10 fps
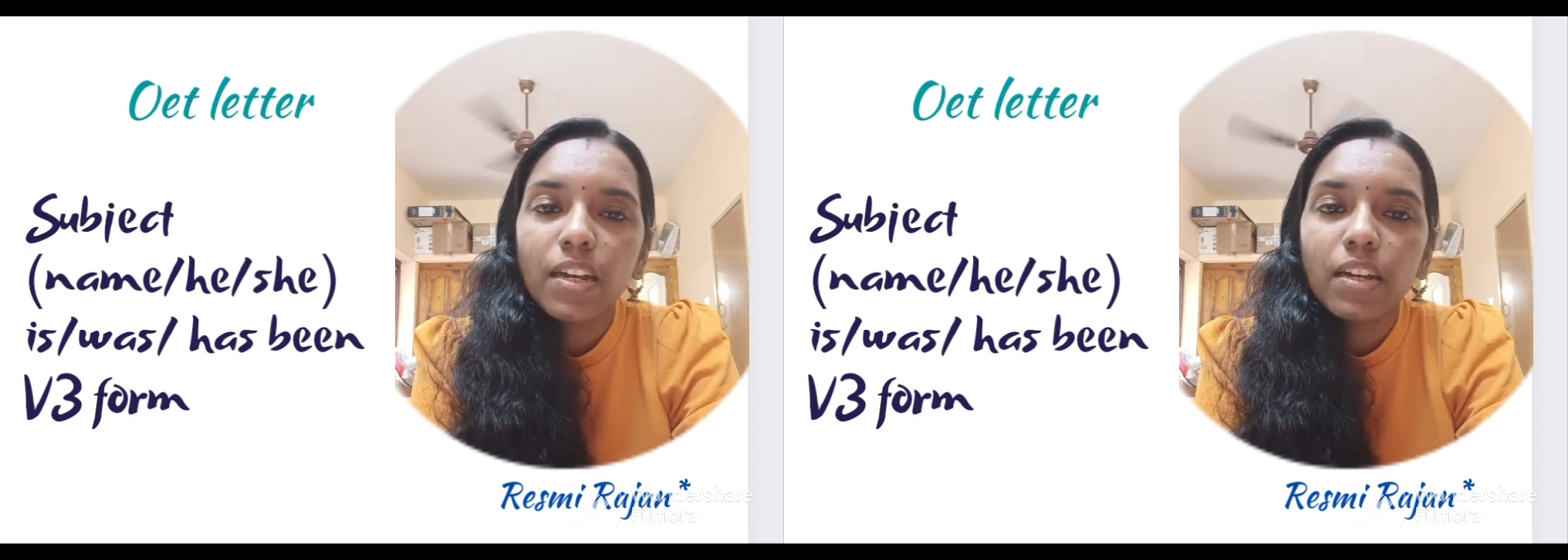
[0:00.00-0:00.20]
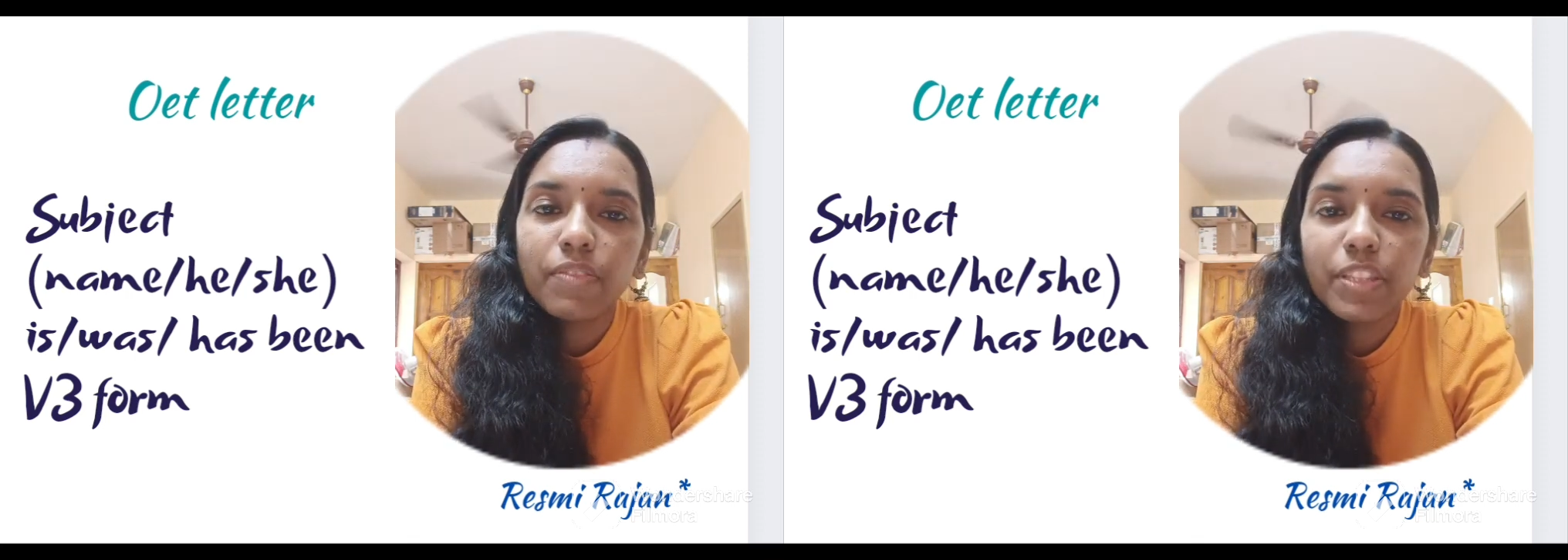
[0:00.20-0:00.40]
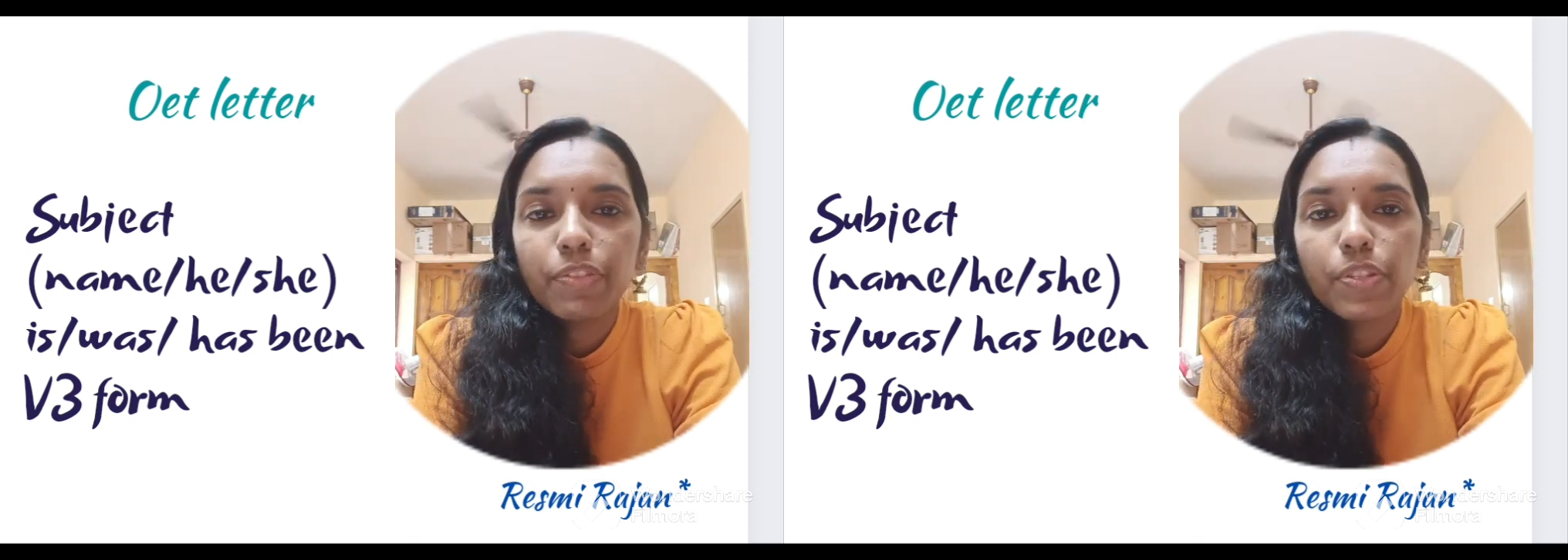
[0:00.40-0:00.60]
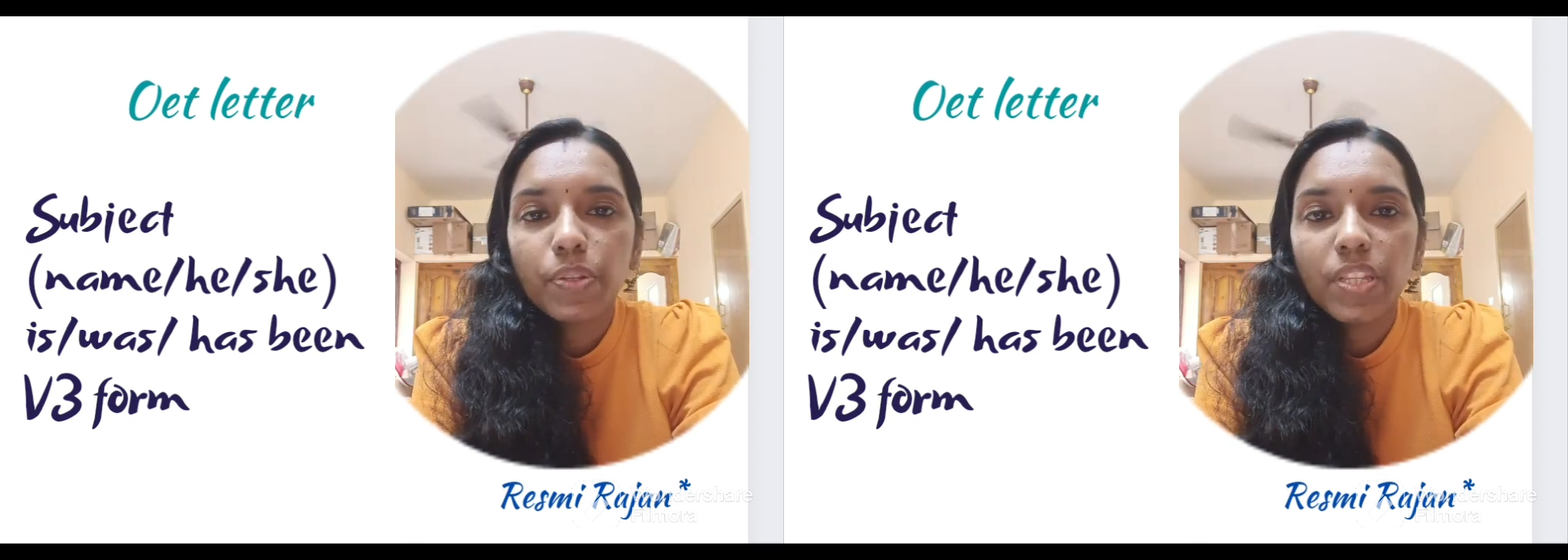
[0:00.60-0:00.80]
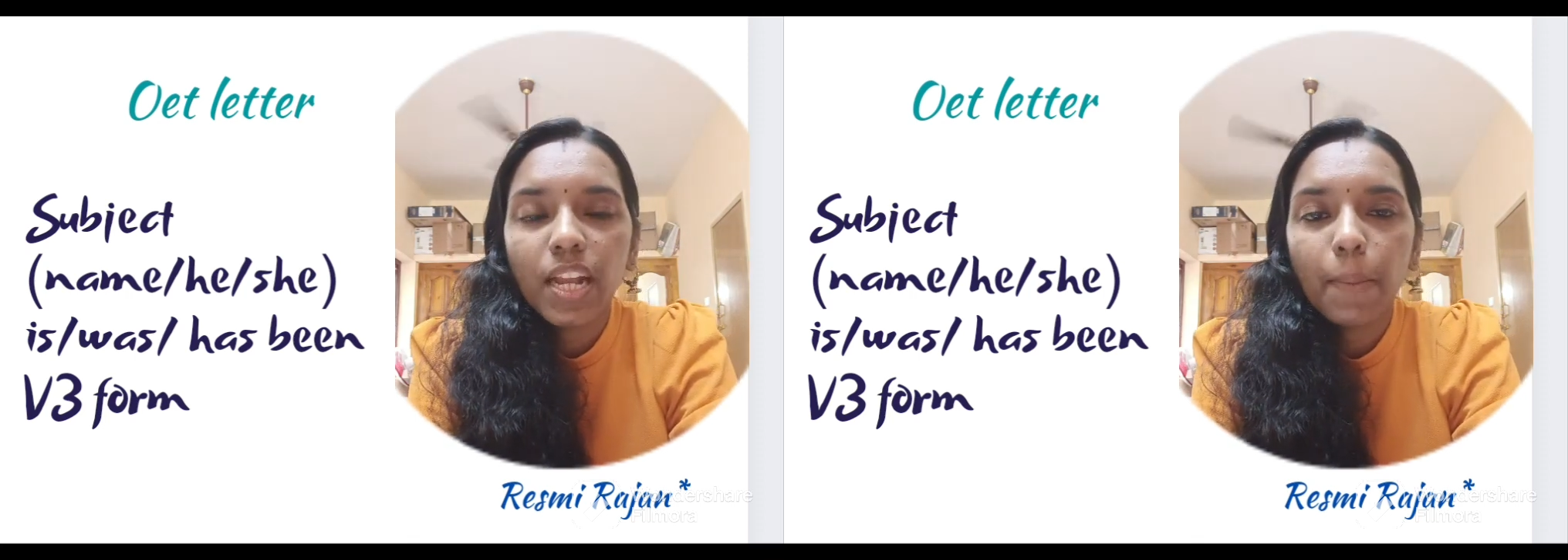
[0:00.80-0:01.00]
with the
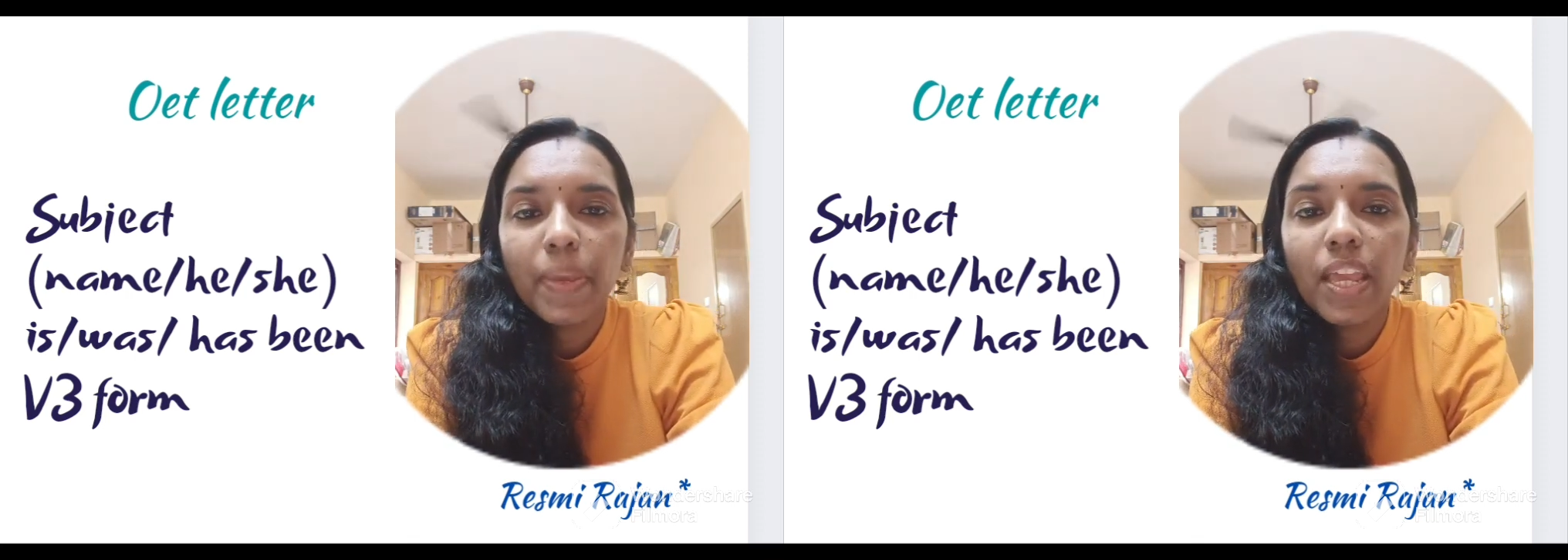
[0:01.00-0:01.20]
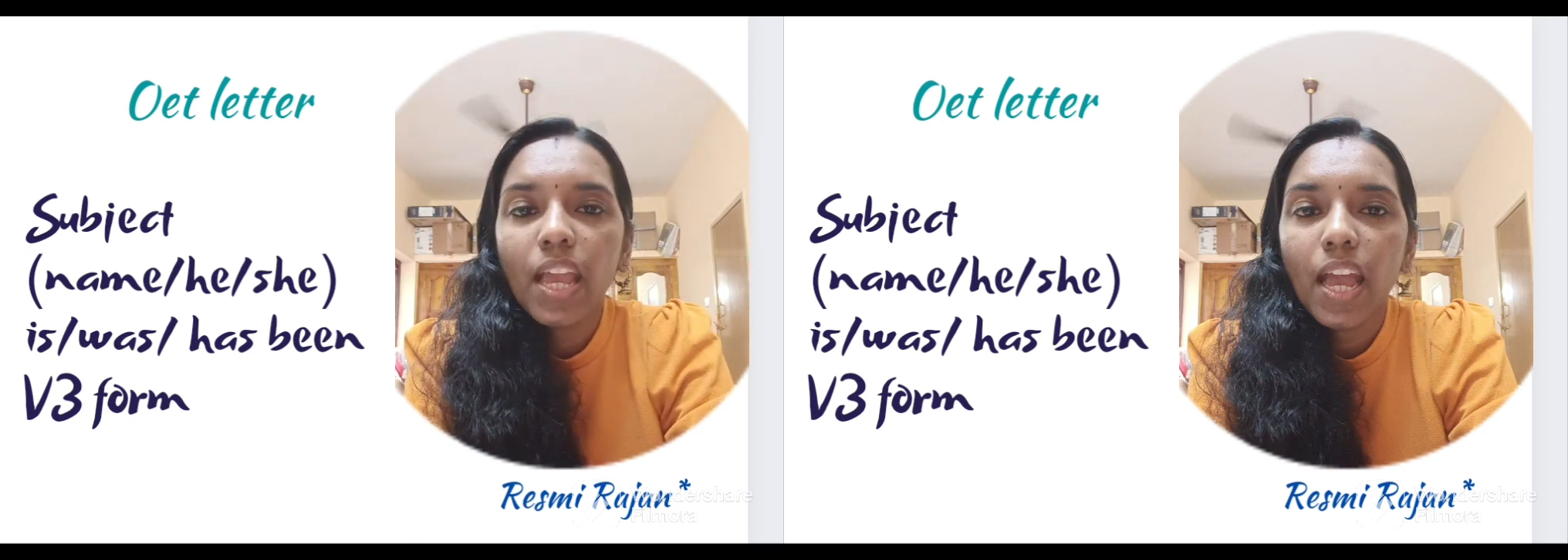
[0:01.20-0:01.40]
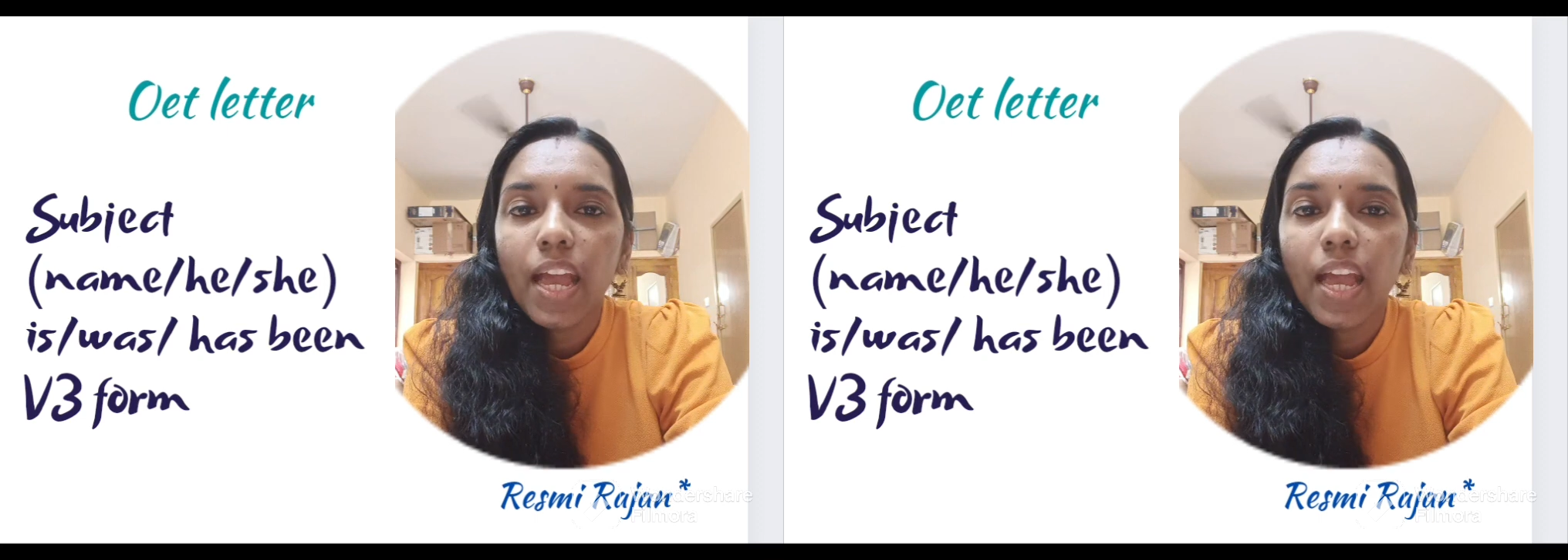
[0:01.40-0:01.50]
physiotherapy